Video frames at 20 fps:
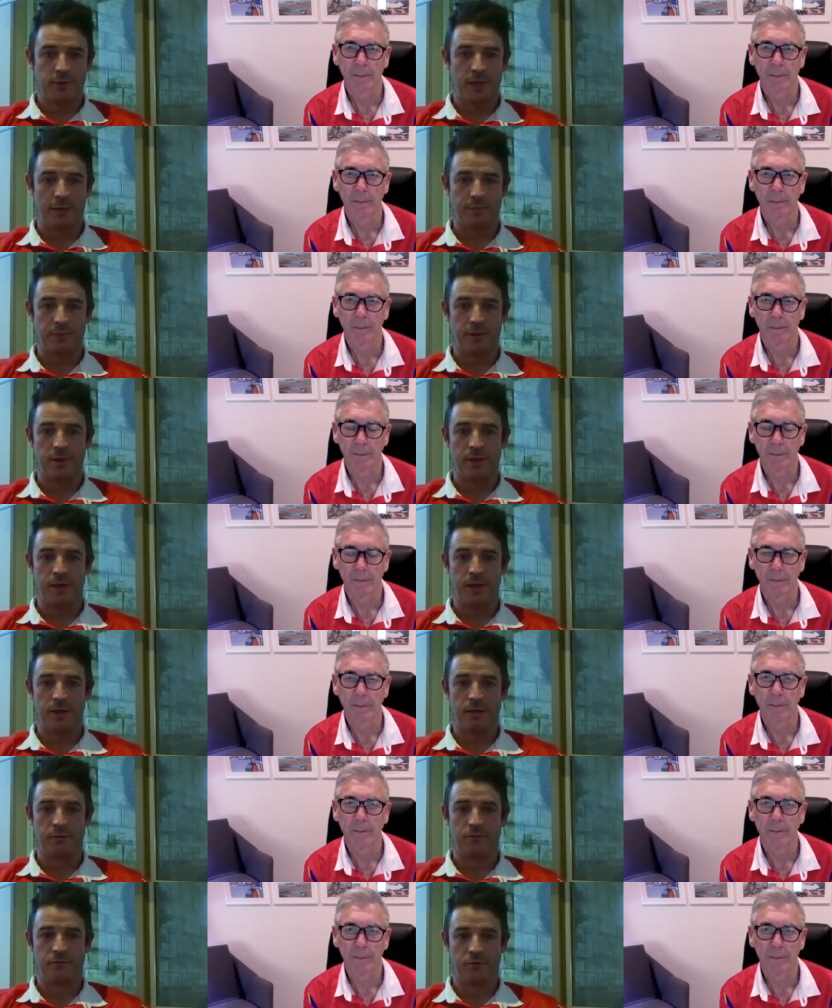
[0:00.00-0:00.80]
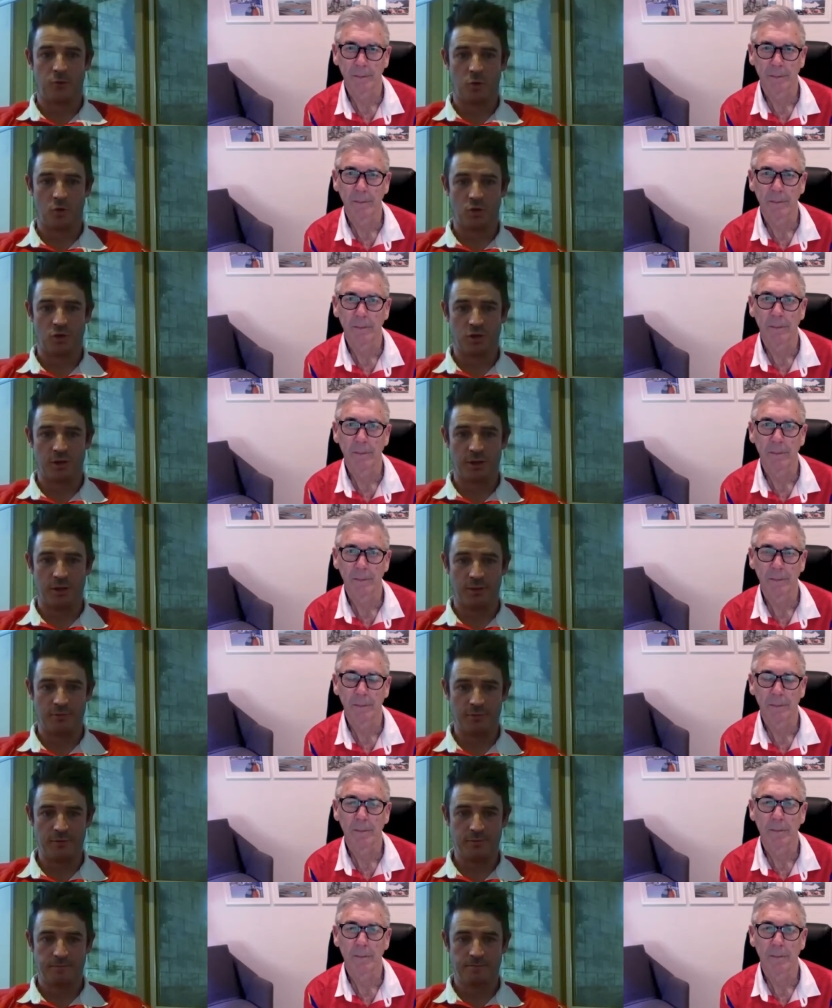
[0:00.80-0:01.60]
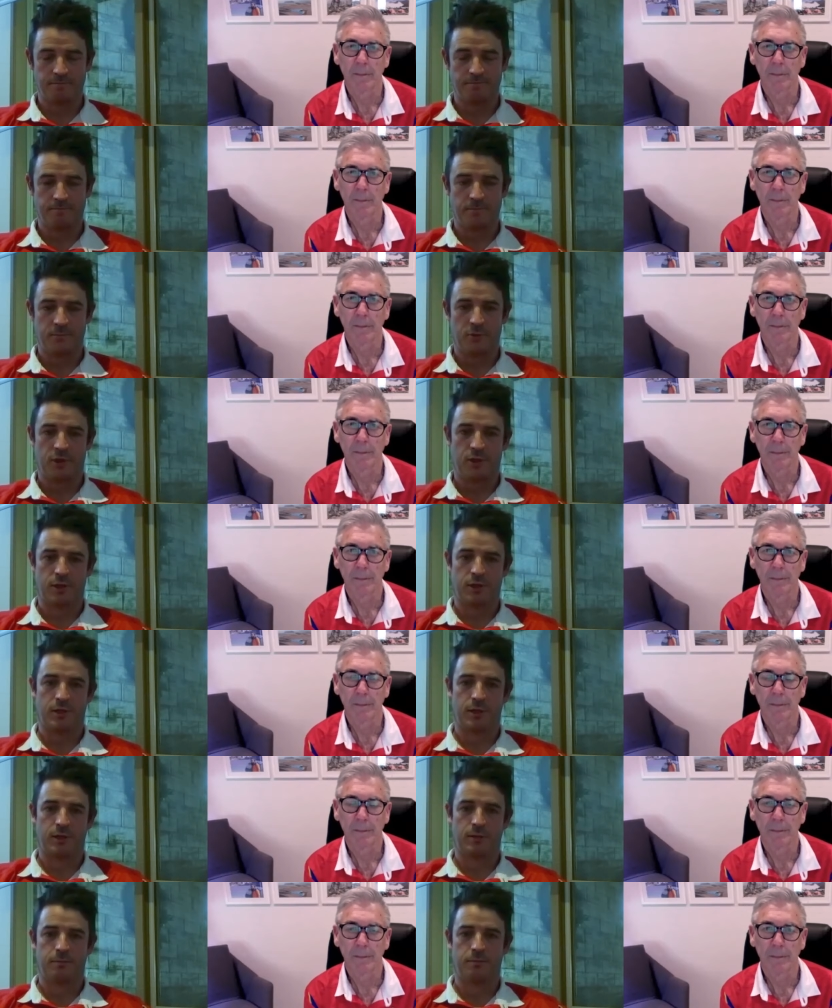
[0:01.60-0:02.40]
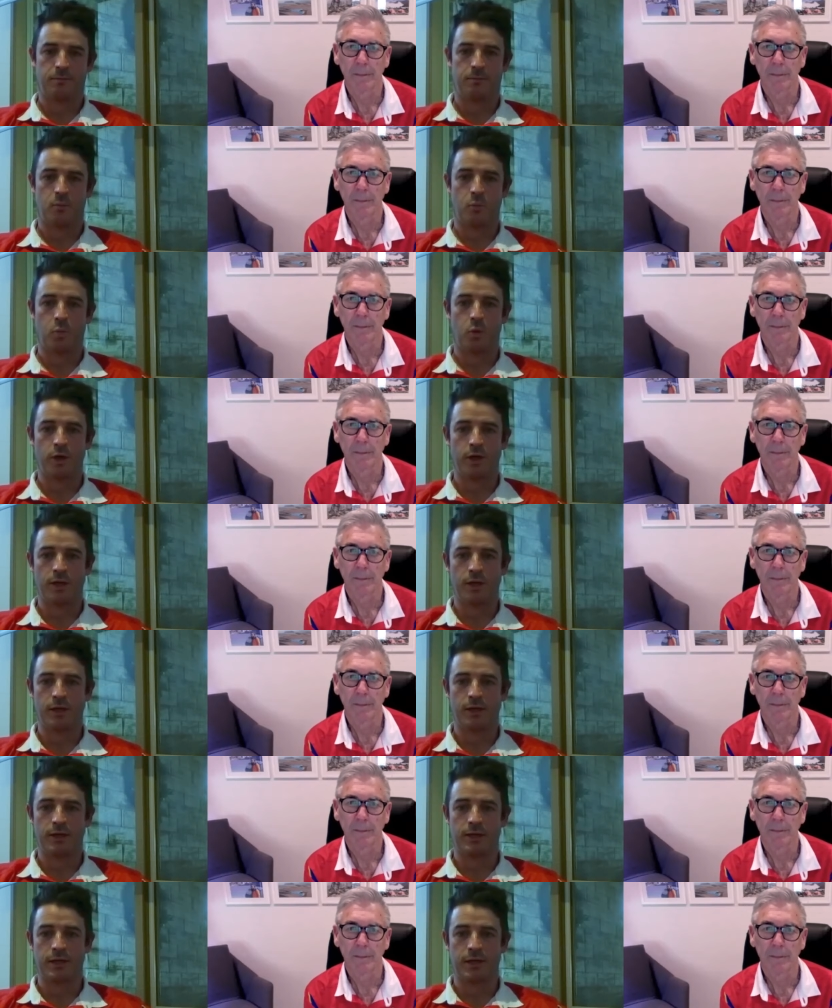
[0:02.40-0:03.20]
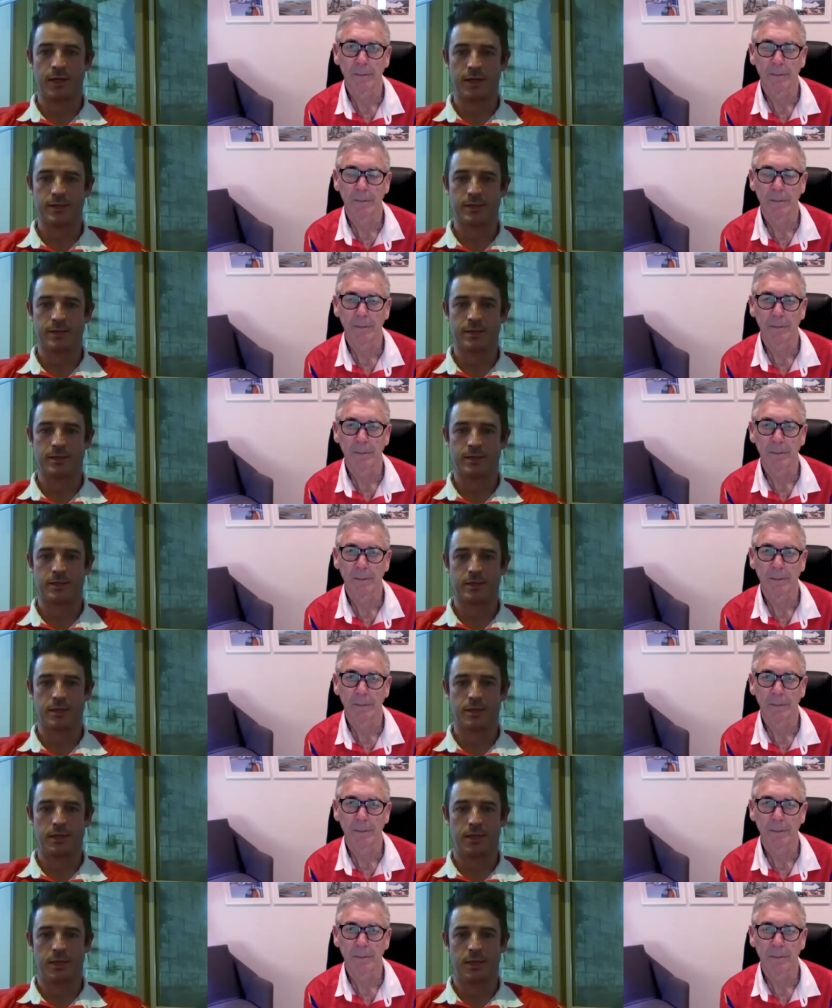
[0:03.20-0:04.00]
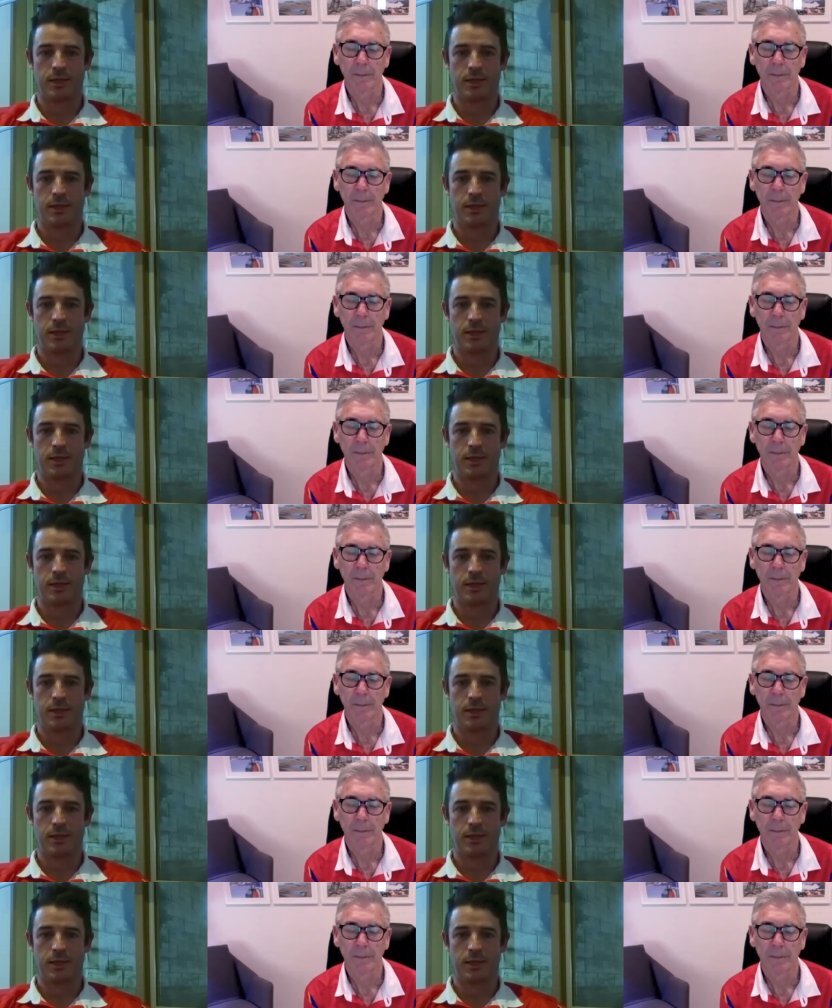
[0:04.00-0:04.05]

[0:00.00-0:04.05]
Speaker 1: captain their first 11. Um, we, Gus